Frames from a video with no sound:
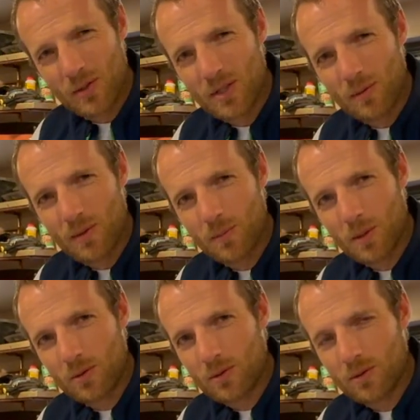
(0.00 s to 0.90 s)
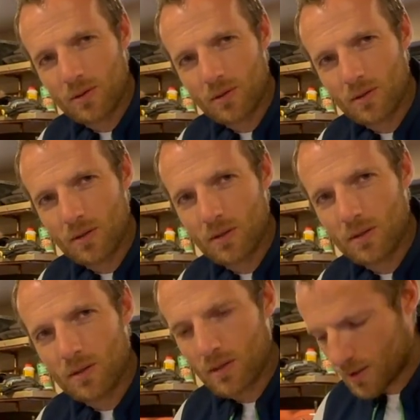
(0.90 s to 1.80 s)
US thing, whether
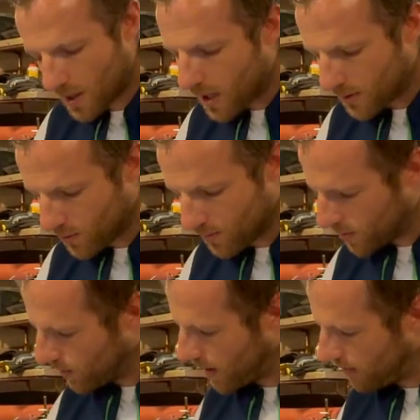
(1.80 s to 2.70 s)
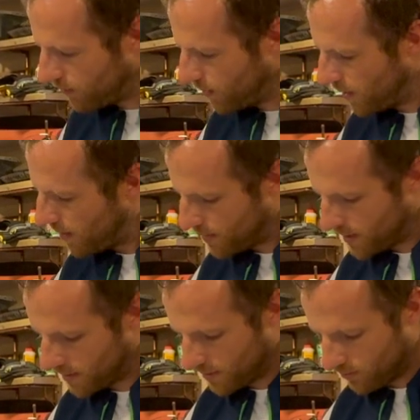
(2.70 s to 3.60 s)
I'd normally call that a ruler, but
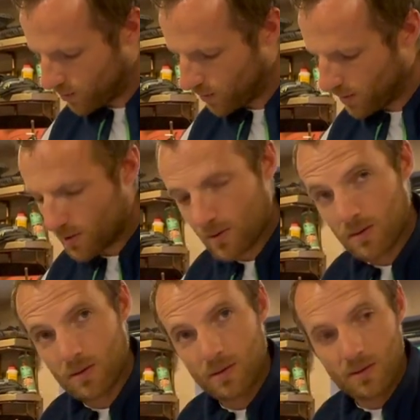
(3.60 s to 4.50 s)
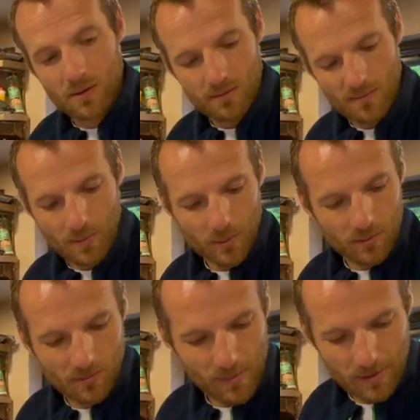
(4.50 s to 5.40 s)
this is a rule.
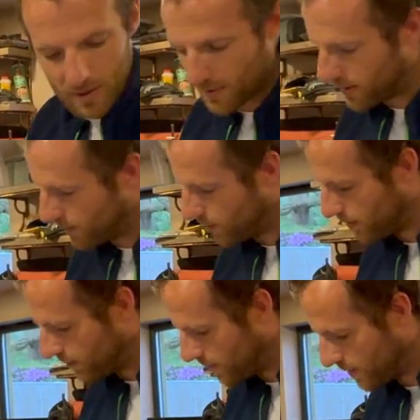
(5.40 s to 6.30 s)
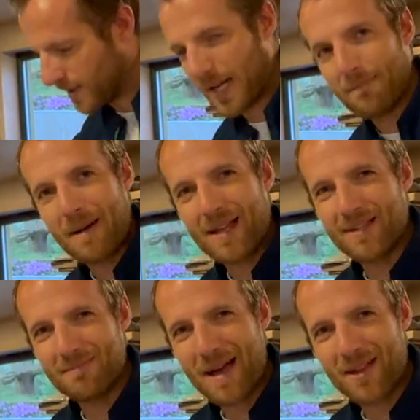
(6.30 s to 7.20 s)
Maybe it is meant to be called a rule. Is it like
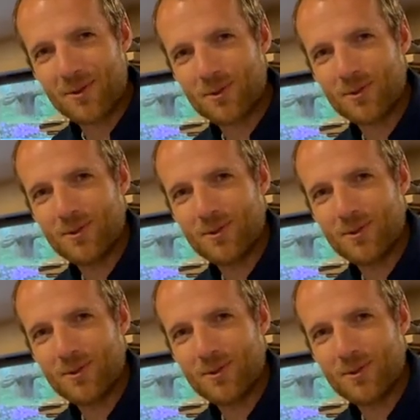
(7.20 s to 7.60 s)
math and maths?